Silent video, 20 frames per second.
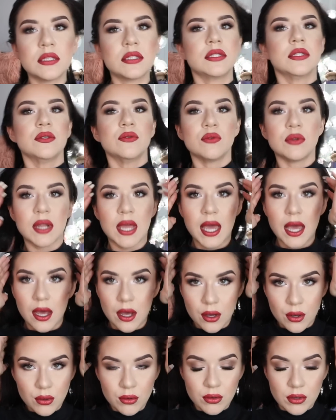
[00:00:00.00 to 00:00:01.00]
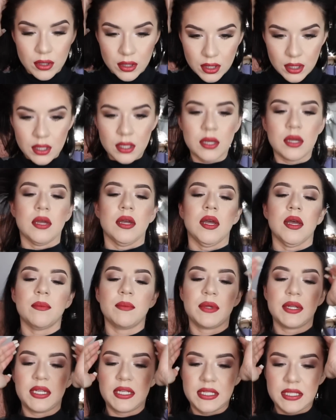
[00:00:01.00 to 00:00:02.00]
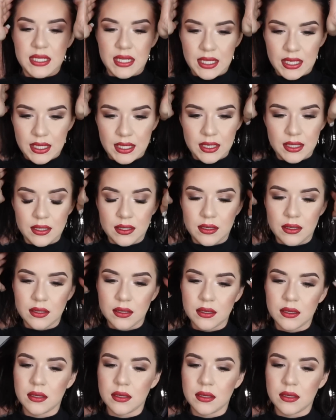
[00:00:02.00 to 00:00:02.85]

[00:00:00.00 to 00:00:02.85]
So now I'm going to take,